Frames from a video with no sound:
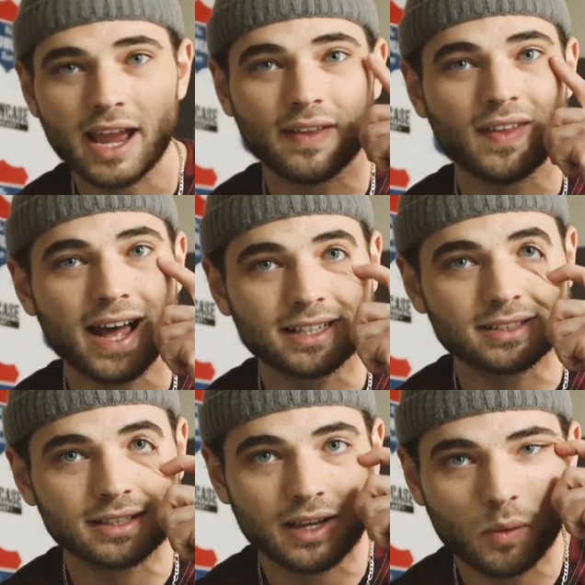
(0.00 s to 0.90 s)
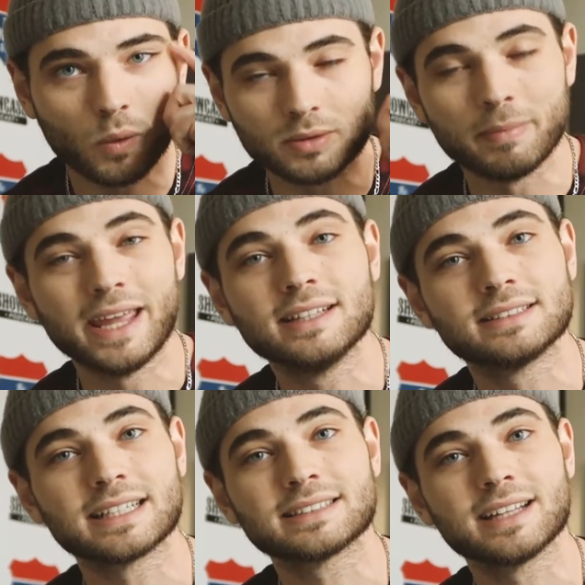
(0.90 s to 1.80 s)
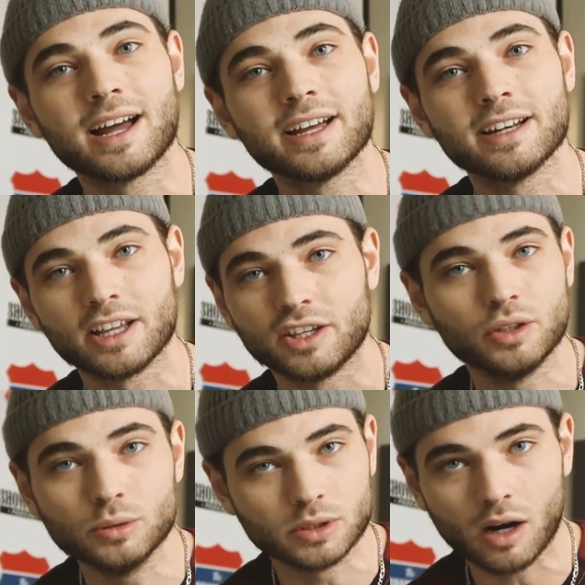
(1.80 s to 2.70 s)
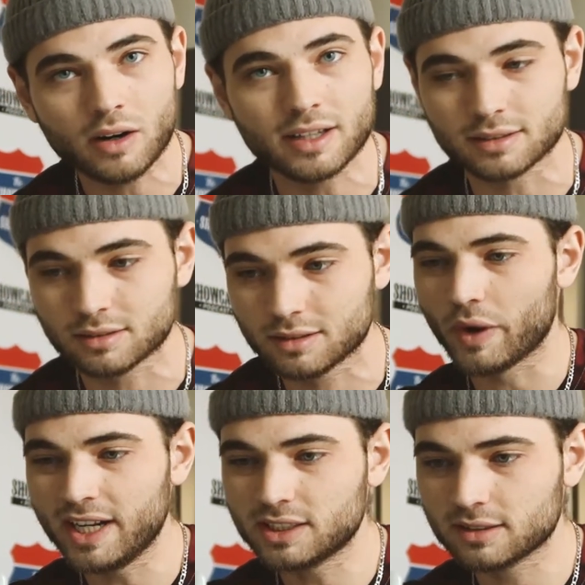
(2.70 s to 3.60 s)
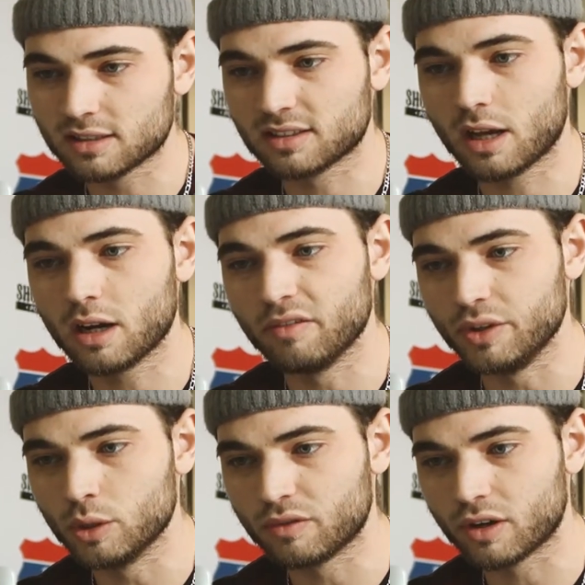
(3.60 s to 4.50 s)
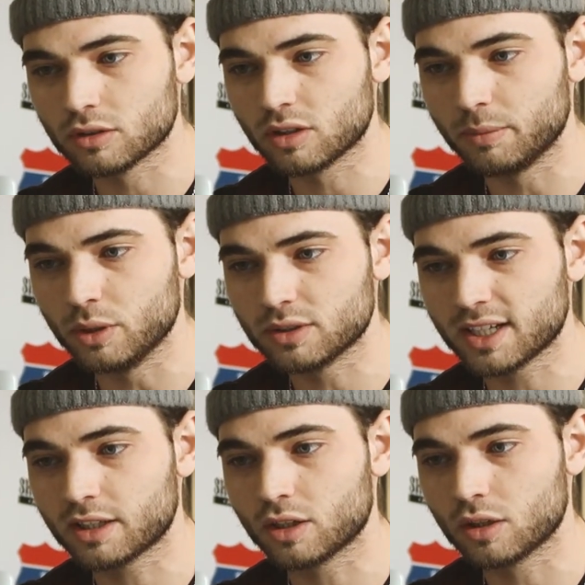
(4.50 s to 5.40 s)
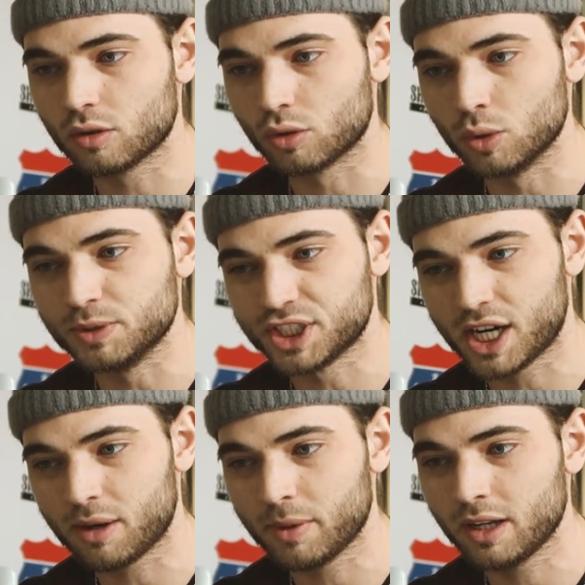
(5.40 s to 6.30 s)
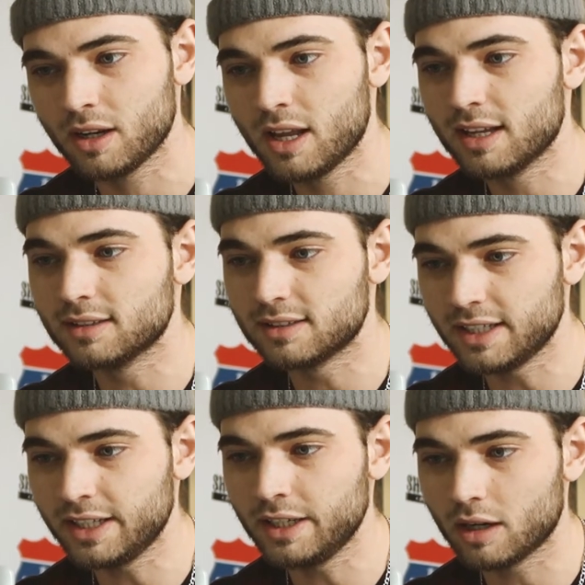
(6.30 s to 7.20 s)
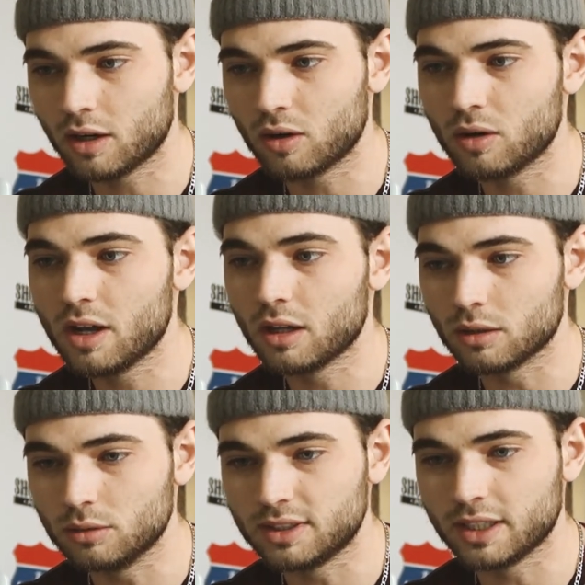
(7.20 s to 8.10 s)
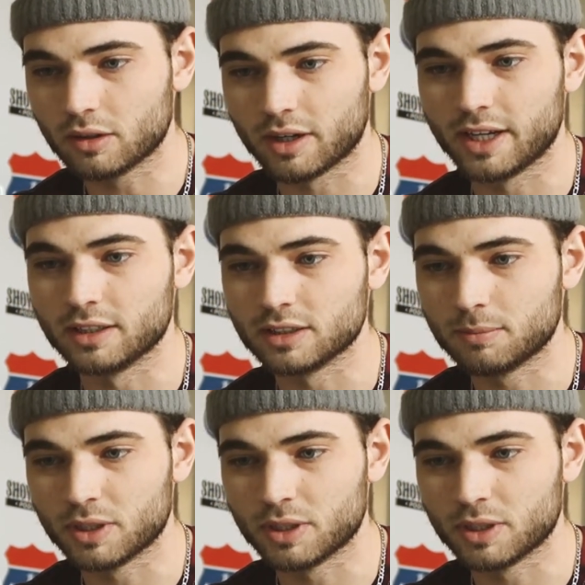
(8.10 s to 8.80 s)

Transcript: And that's what makes 6ix9ine a huge artist. Grange is the son of Universal Music Group Chairman, CEO, Lucian Grange.